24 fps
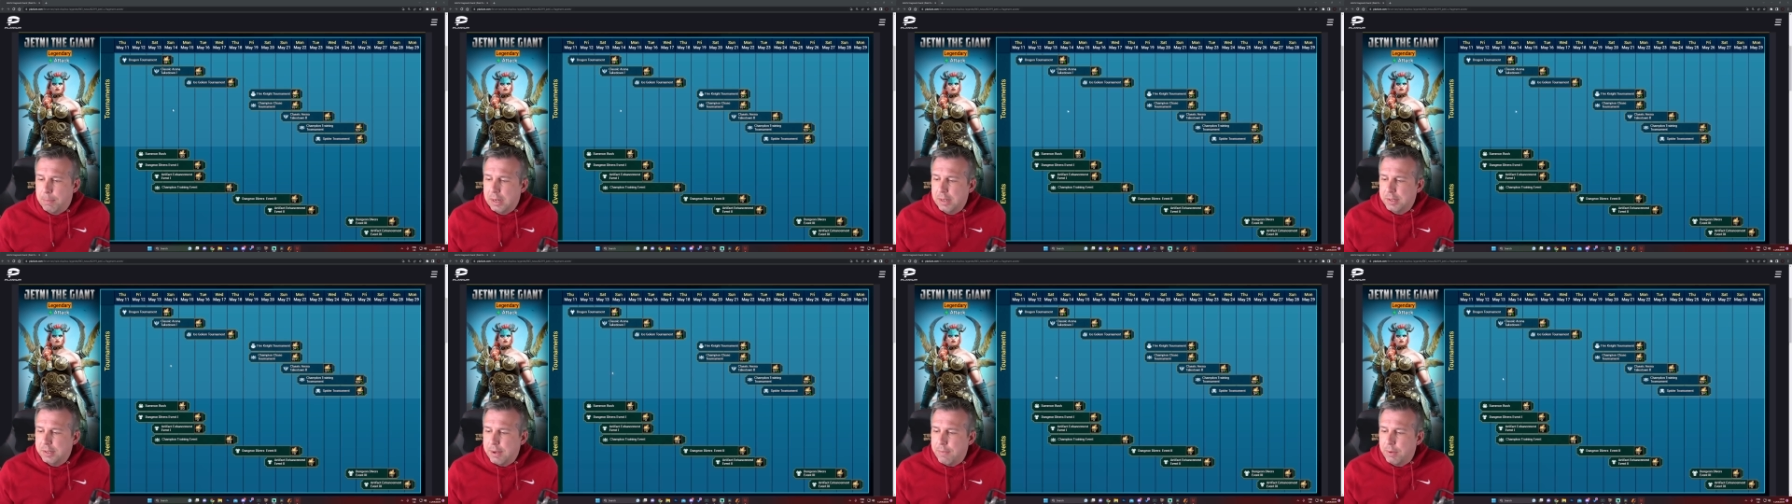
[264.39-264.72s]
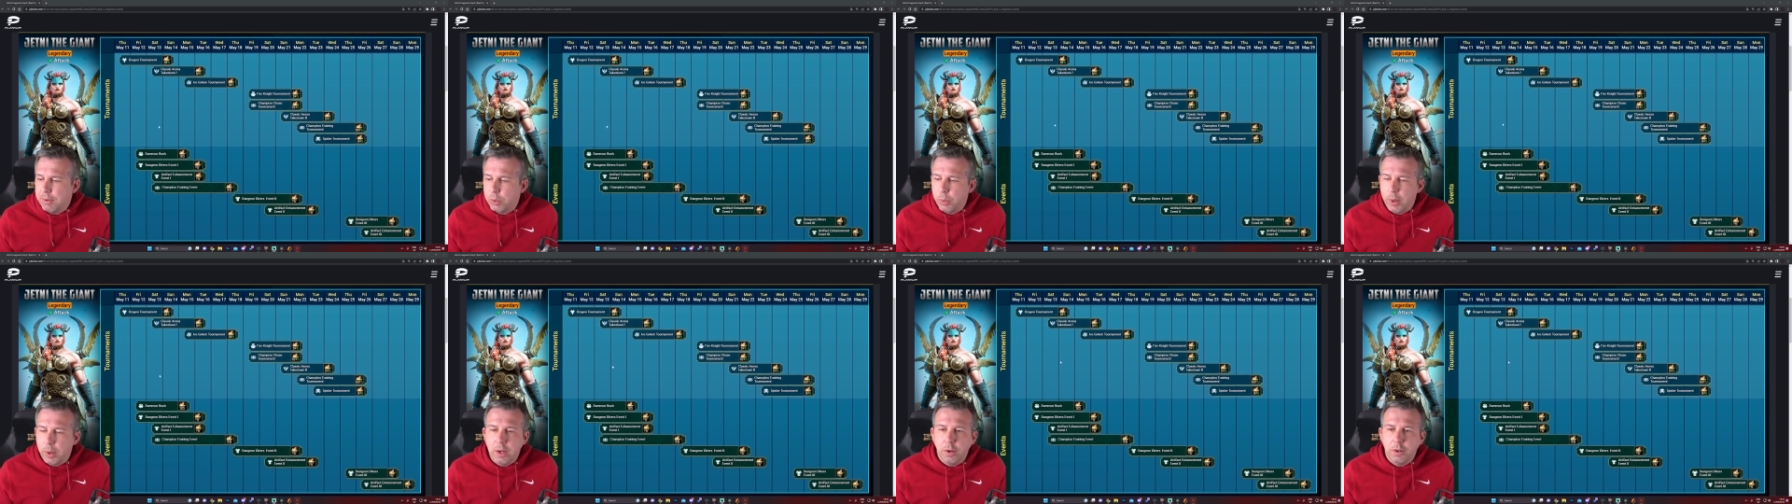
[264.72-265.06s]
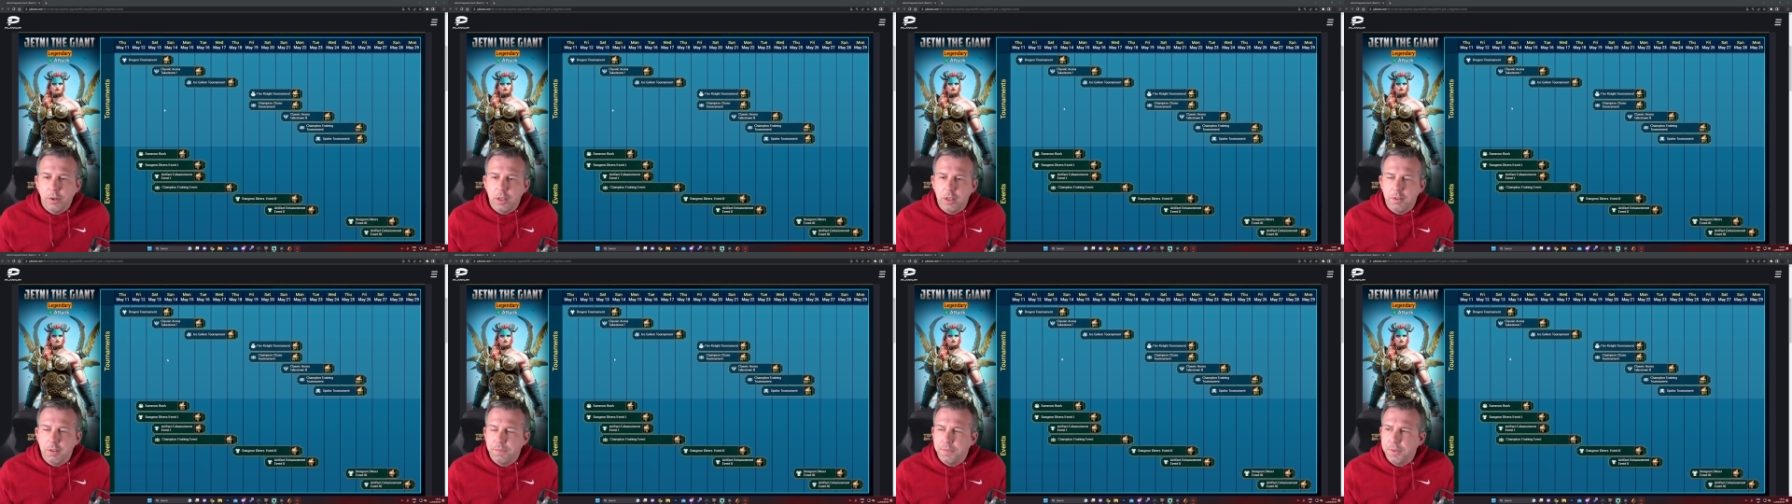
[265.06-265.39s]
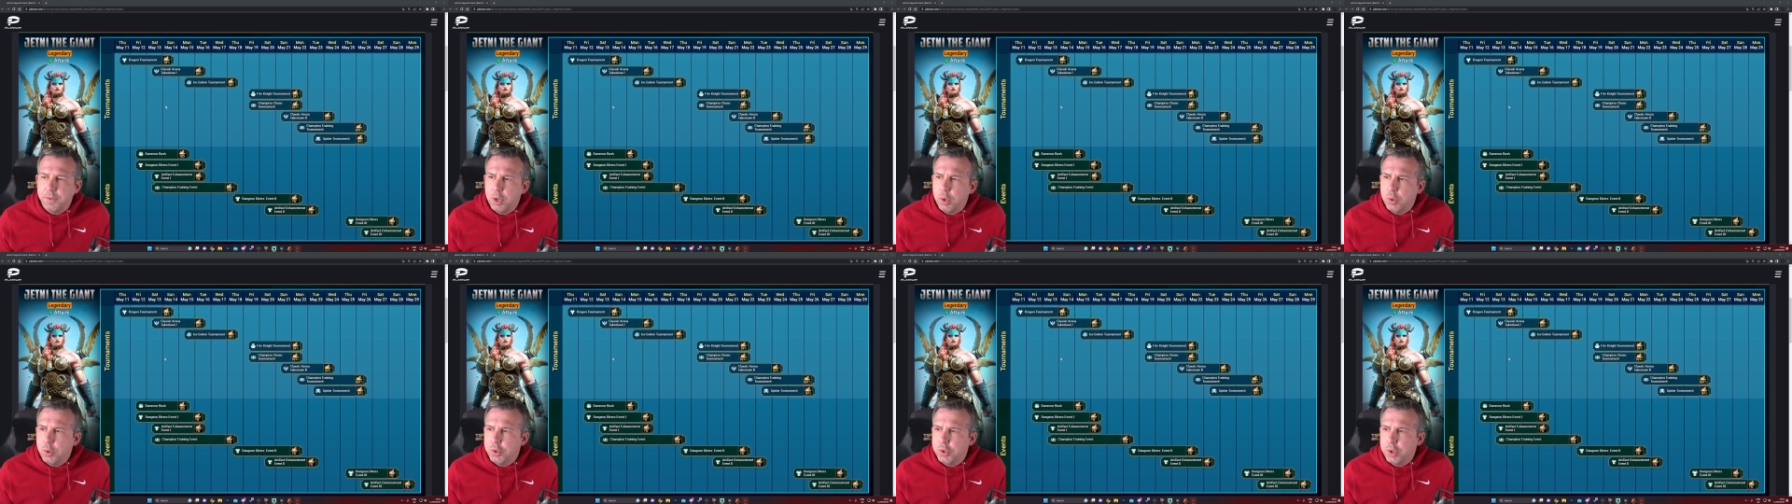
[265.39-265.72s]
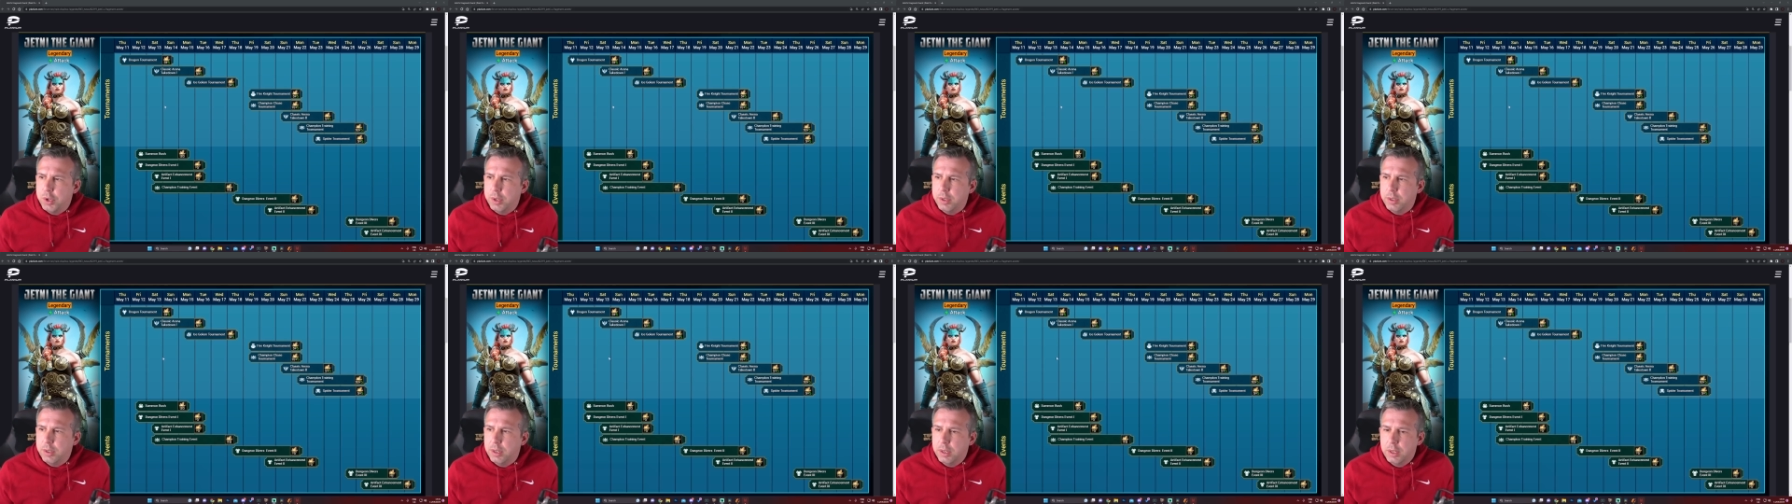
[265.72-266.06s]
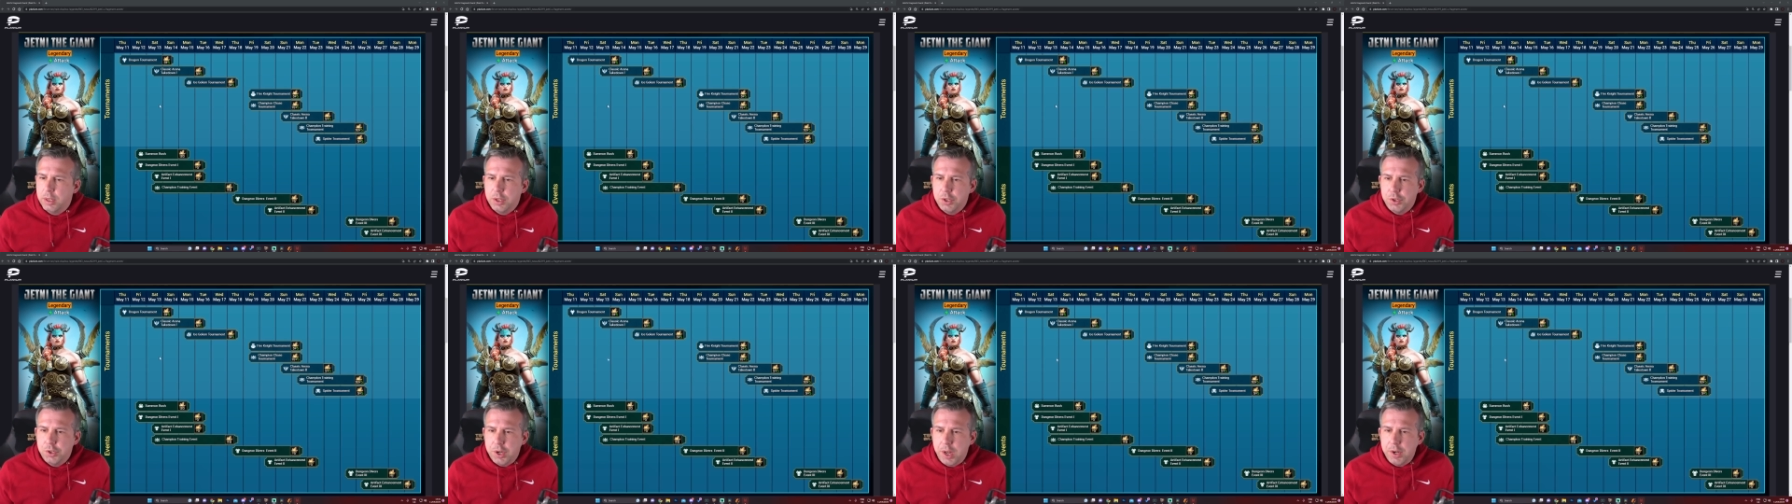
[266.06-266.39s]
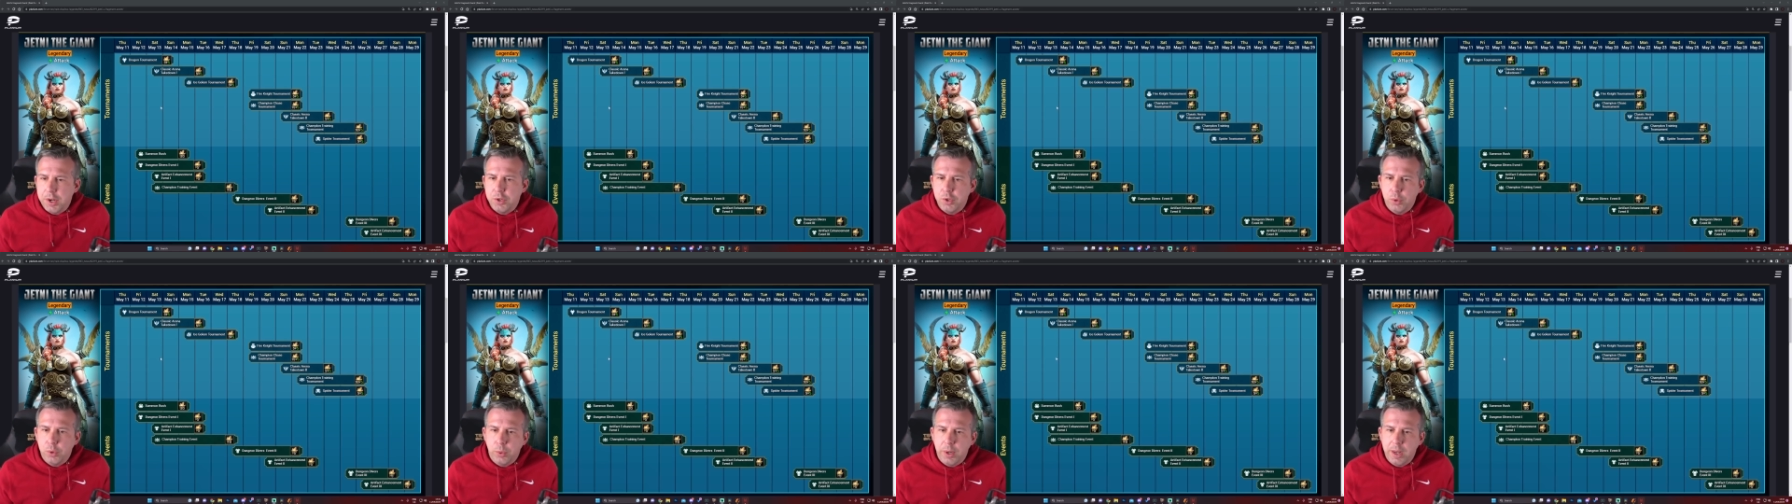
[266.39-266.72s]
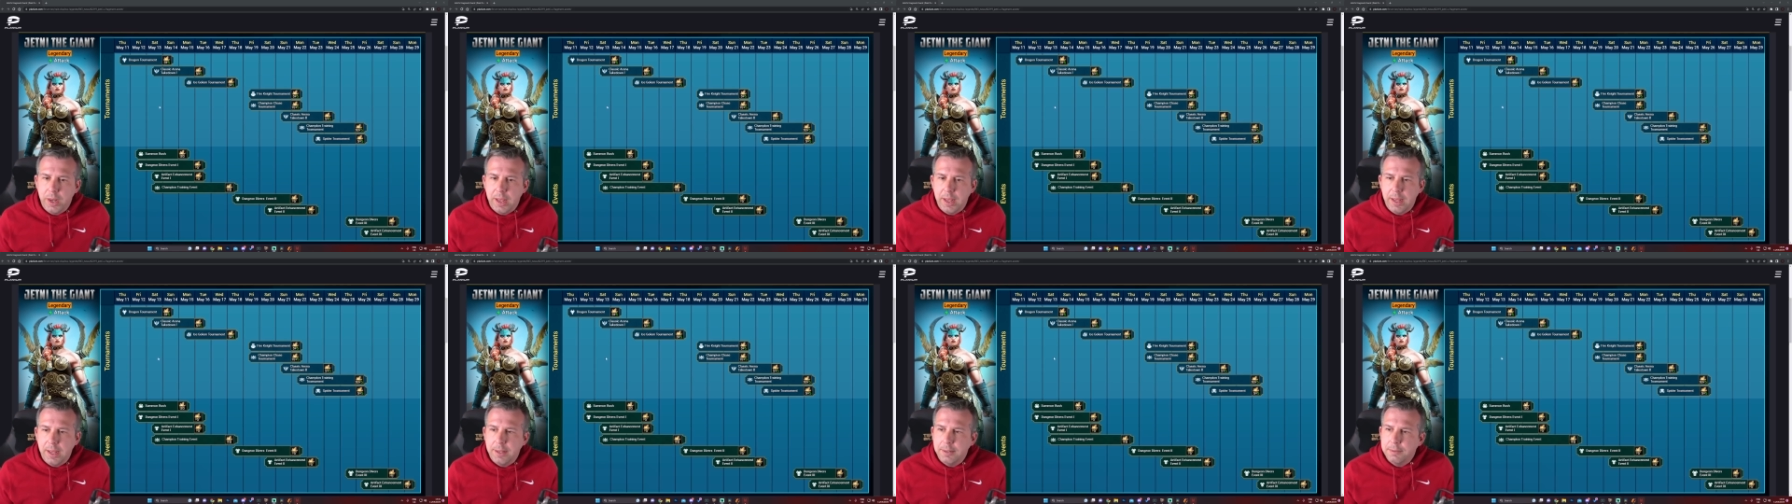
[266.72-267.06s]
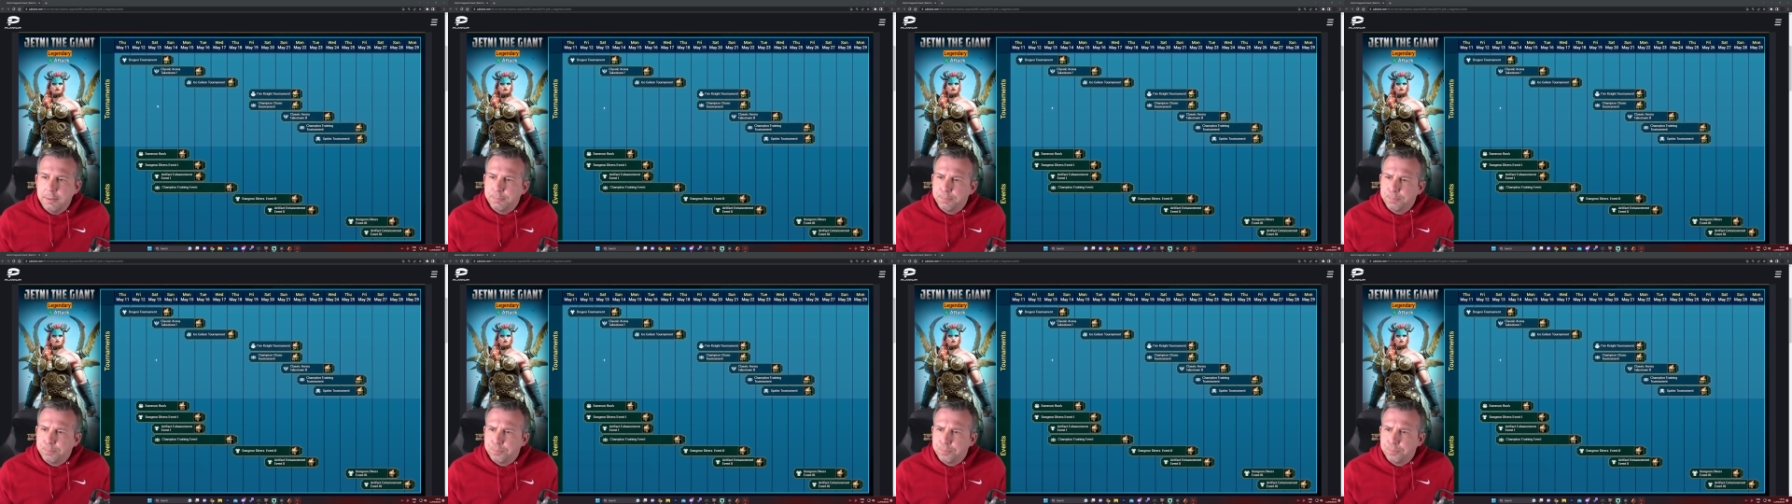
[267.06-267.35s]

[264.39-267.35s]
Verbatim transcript: But let's have a quick look at the fusion schedule here.